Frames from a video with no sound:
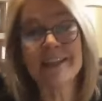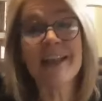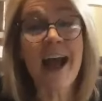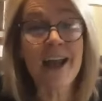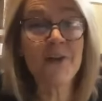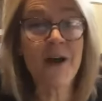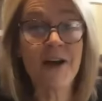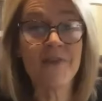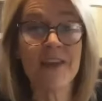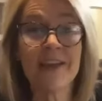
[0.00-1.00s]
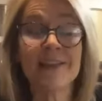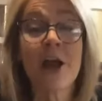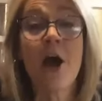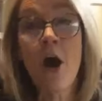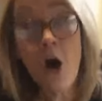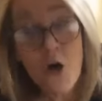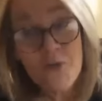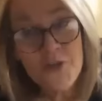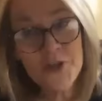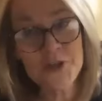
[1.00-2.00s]
title of it is Whole
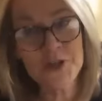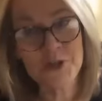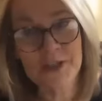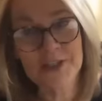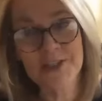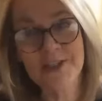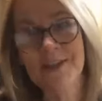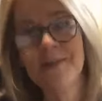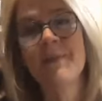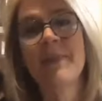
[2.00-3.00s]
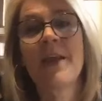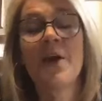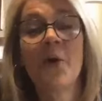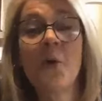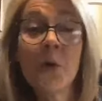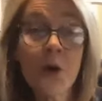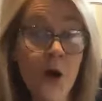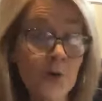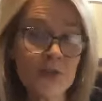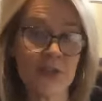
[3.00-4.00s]
Food Nutrition or
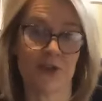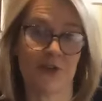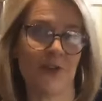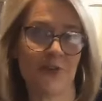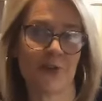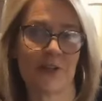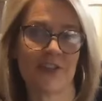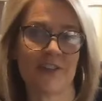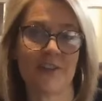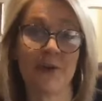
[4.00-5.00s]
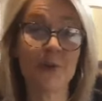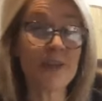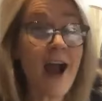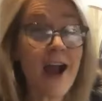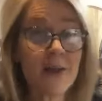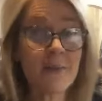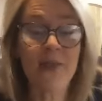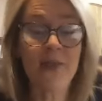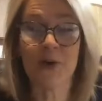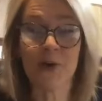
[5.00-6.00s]
Holes in Your Nutrition. So we'll talk about
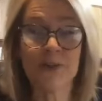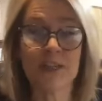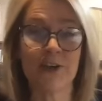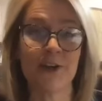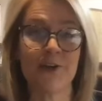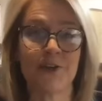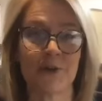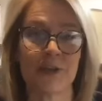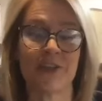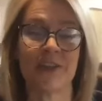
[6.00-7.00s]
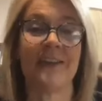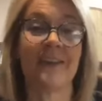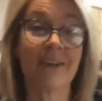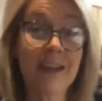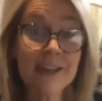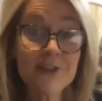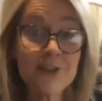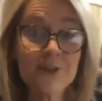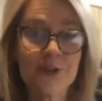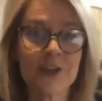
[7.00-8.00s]
the holes in our nutrition and our kids'
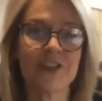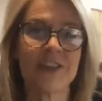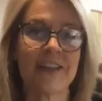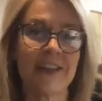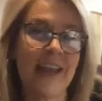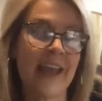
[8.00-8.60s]
nutrition.